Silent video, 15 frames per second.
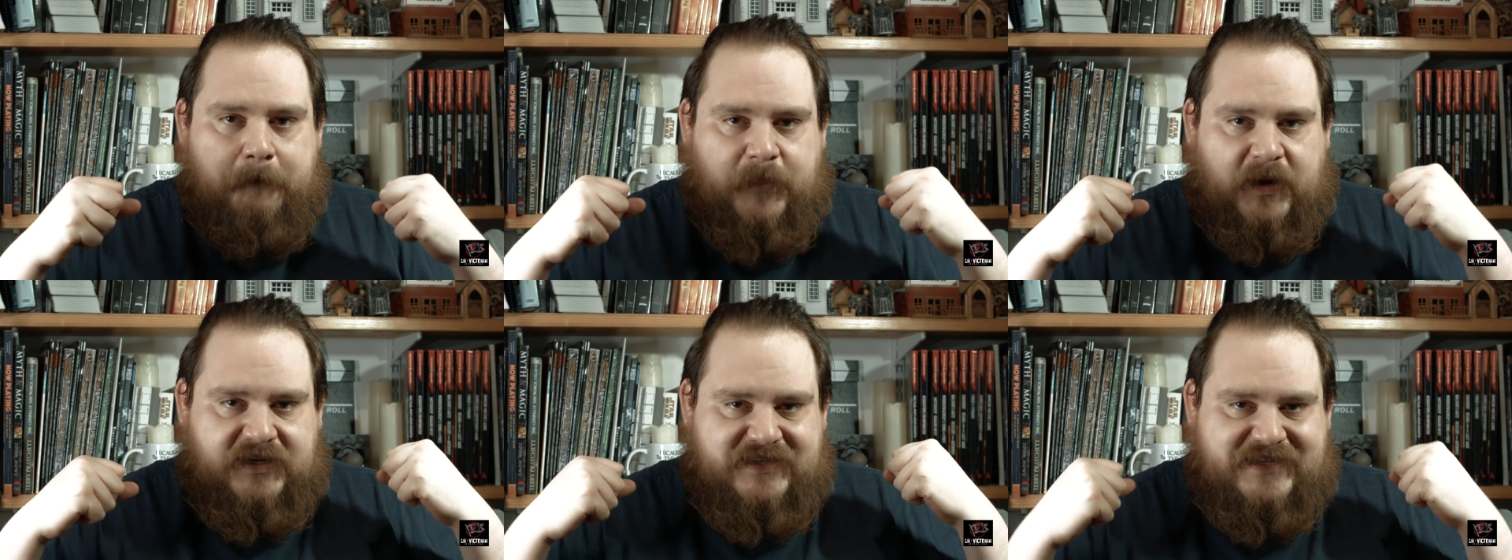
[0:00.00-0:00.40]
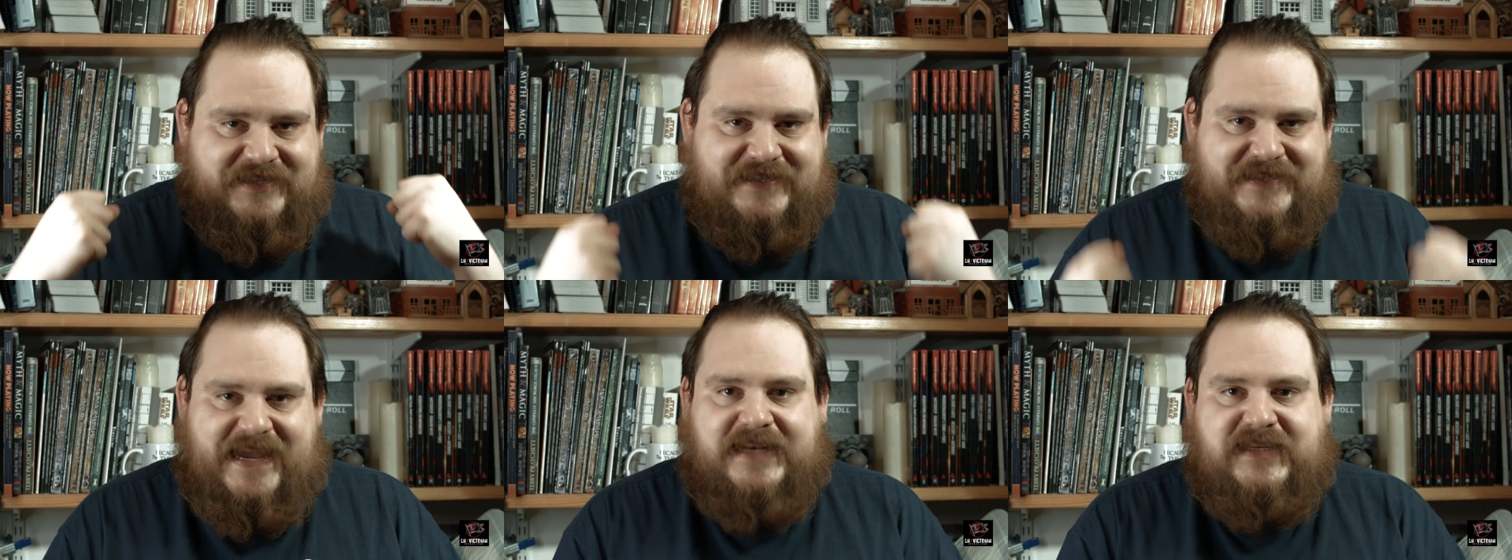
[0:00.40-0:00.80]
but
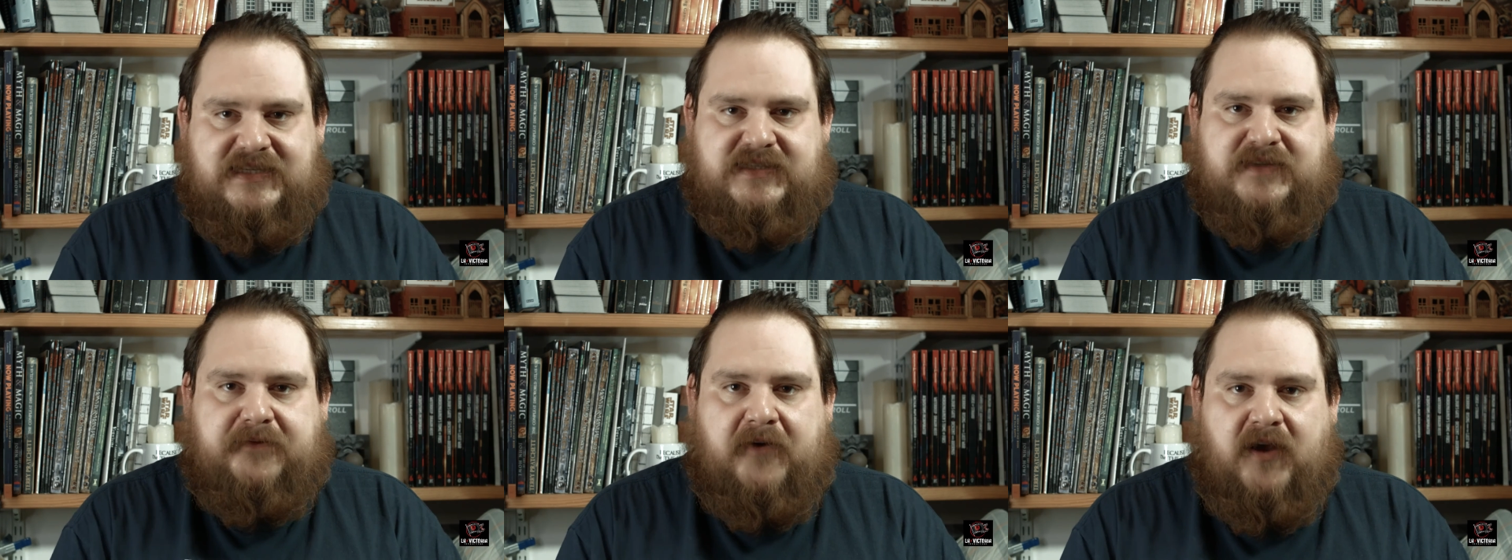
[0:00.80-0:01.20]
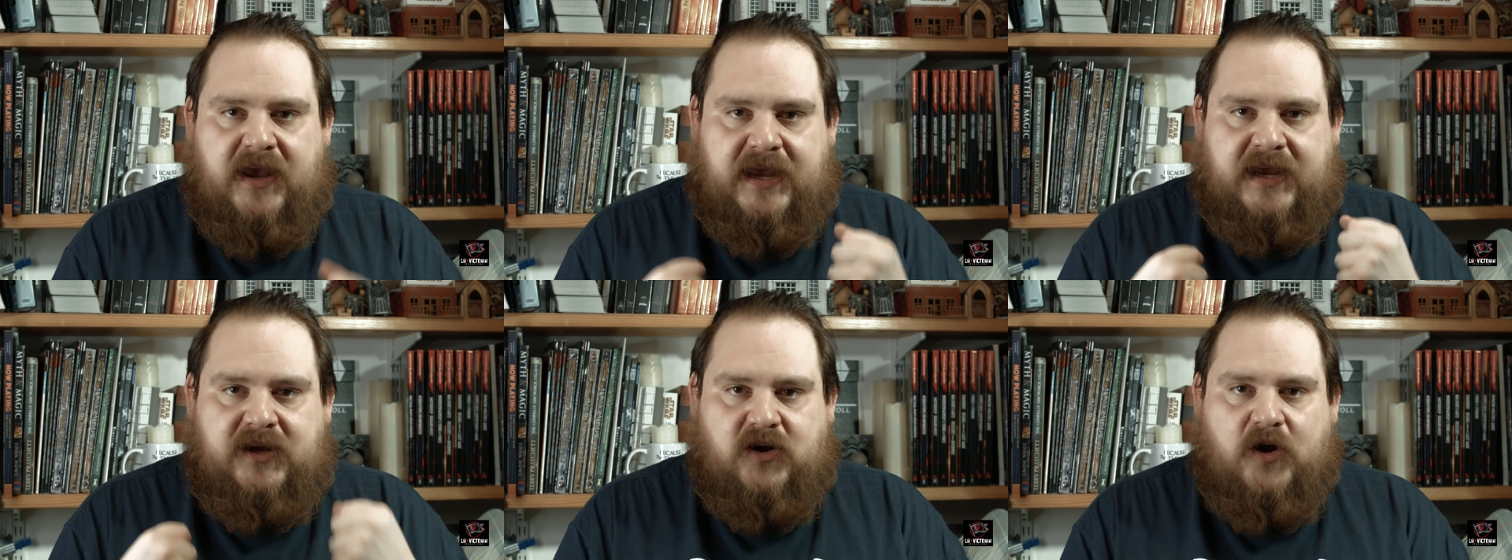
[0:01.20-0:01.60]

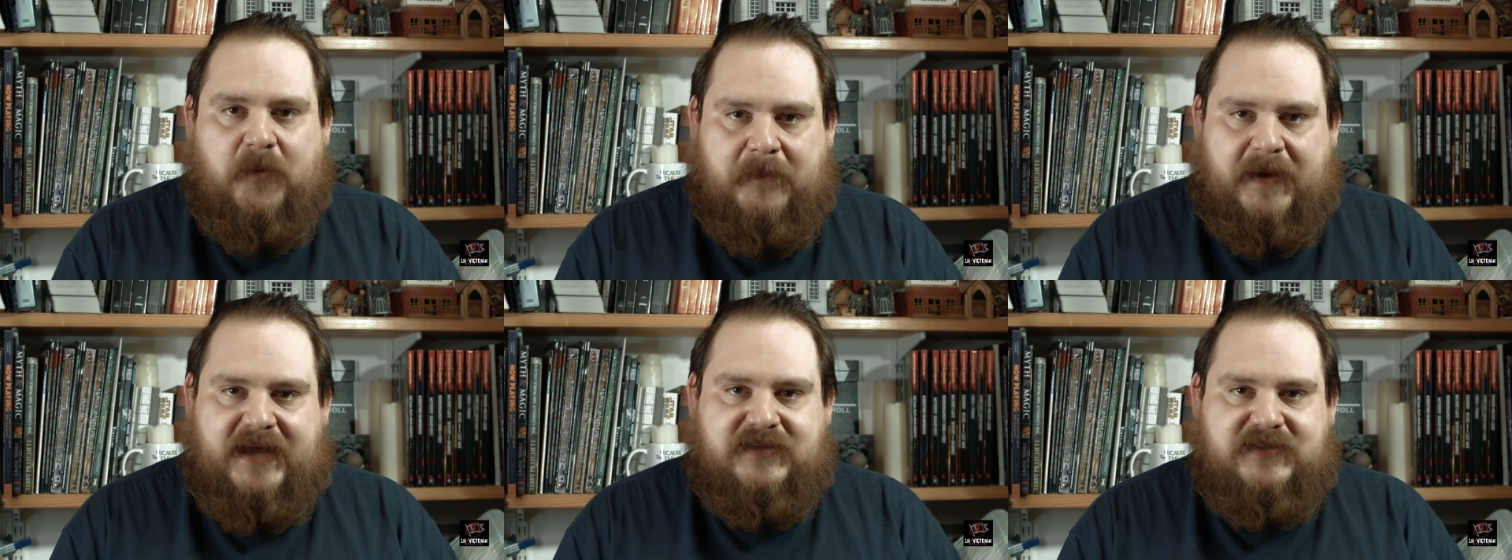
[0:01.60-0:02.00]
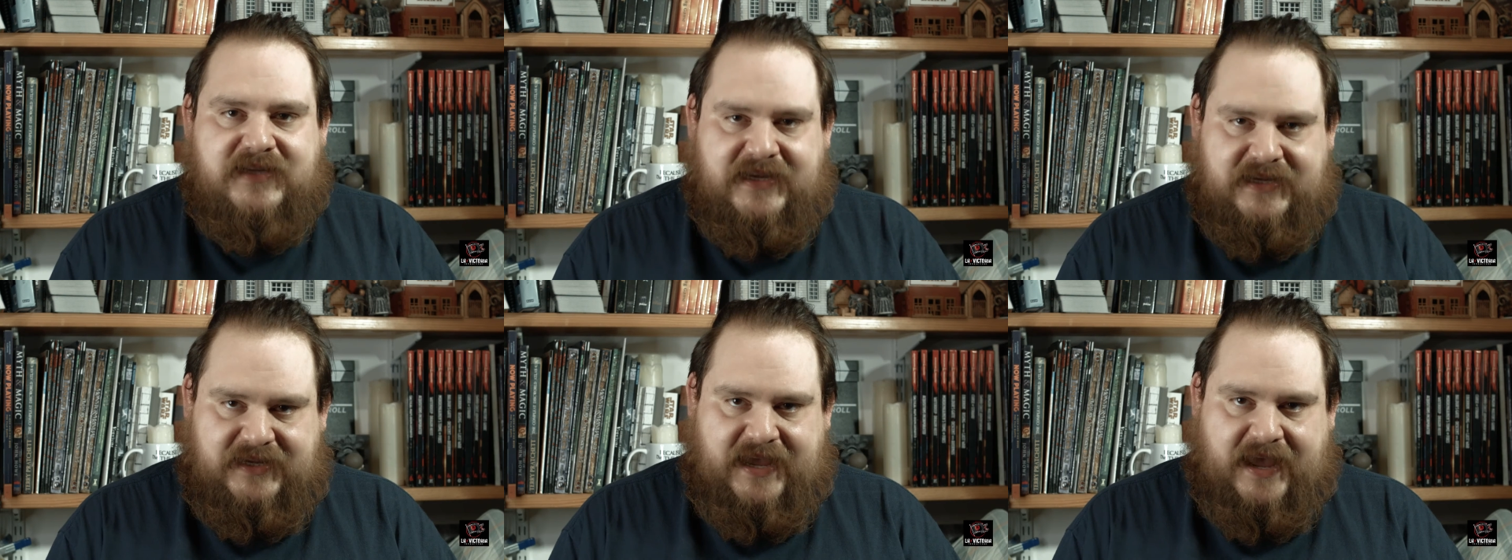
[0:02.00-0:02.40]
satisfying combat
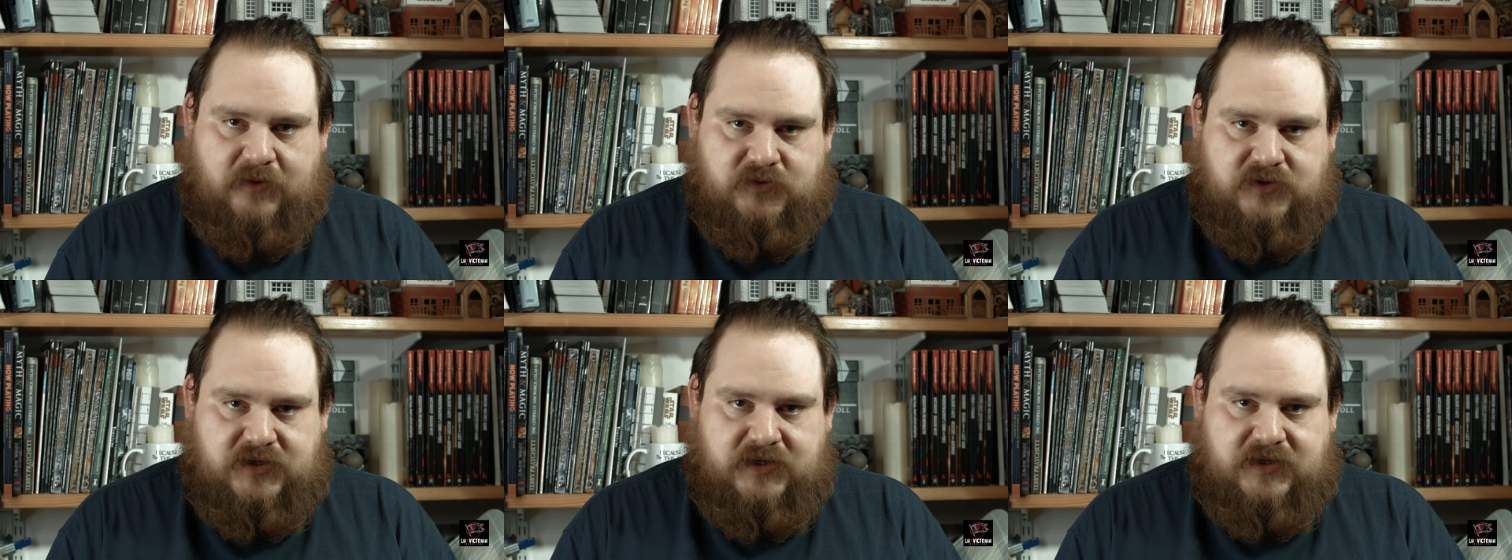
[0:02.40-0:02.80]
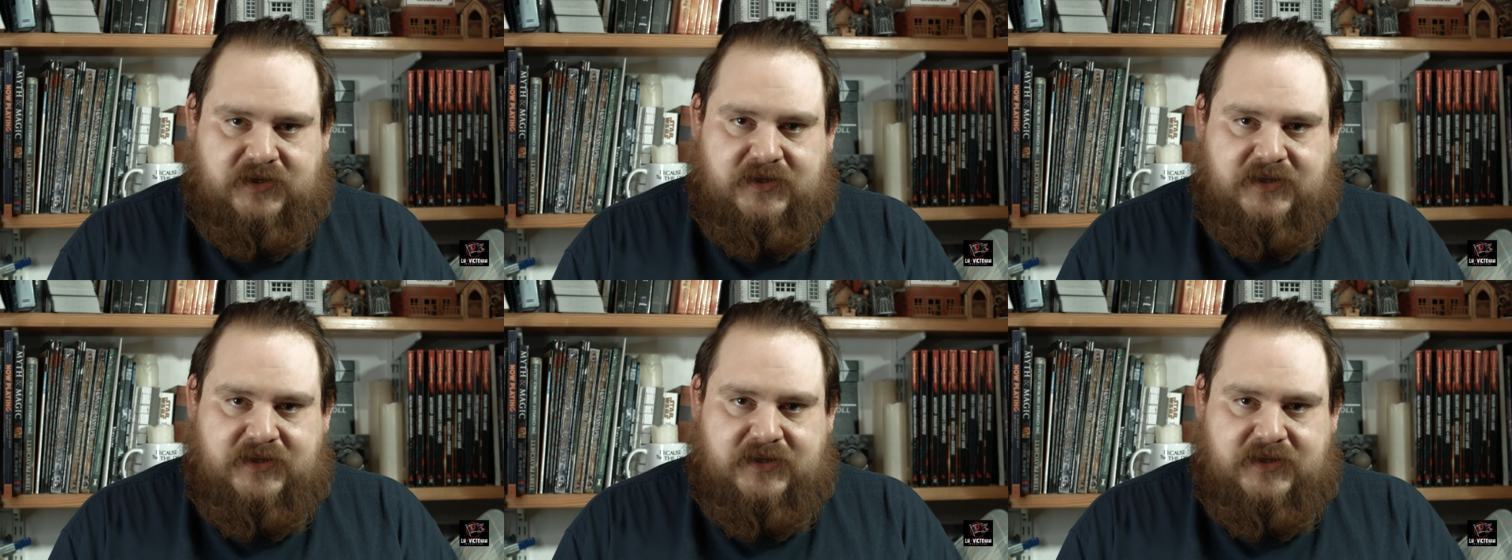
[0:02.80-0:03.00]
encounter.